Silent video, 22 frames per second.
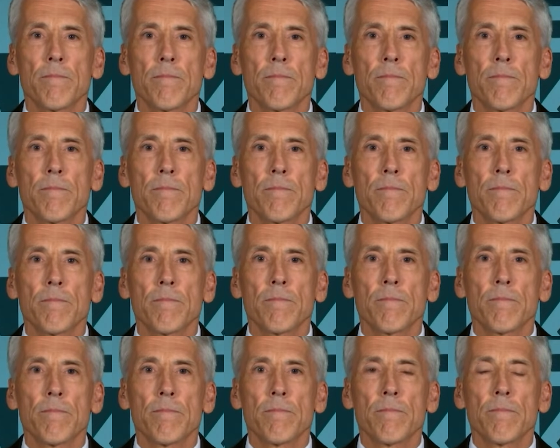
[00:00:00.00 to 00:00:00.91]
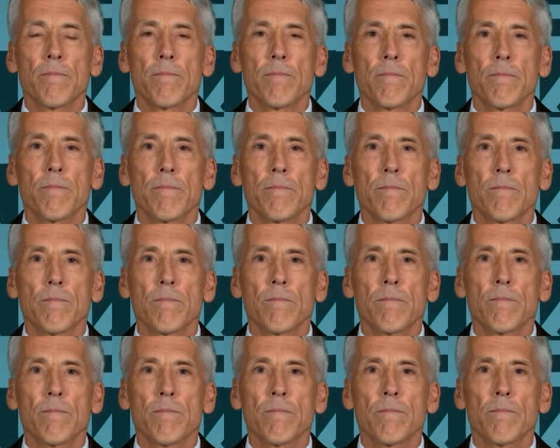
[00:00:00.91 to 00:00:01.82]

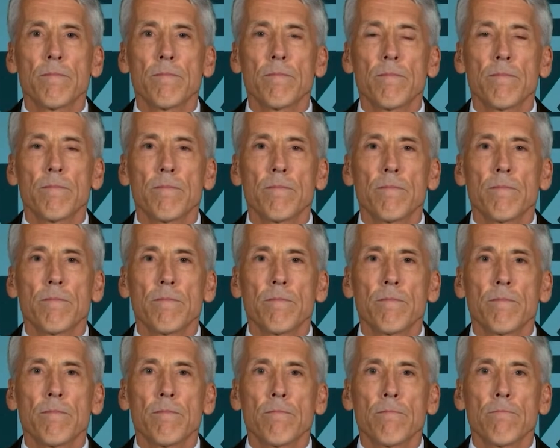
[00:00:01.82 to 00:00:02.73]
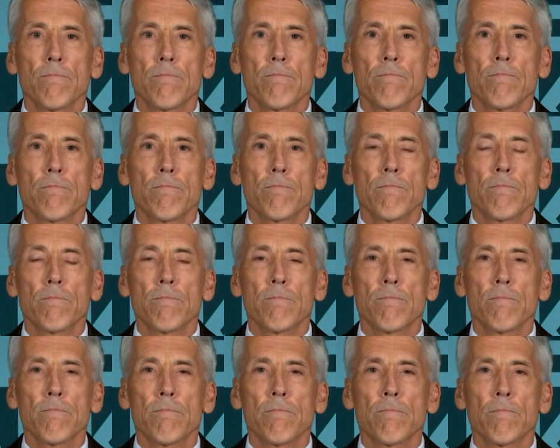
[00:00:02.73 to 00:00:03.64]

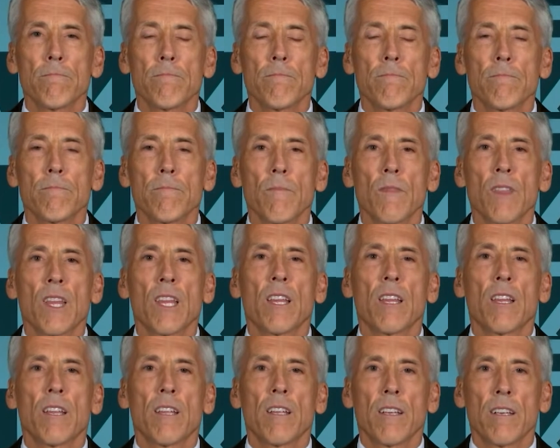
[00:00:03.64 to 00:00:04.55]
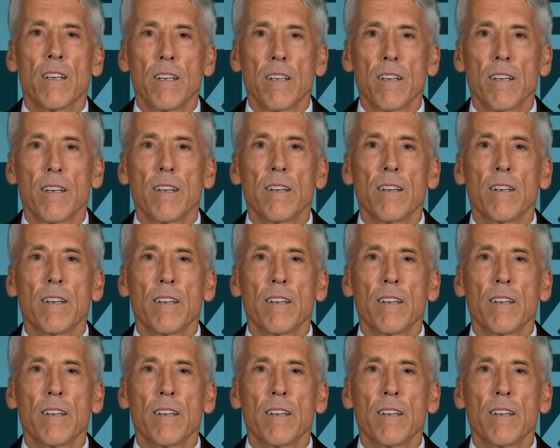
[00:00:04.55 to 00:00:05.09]
(silent)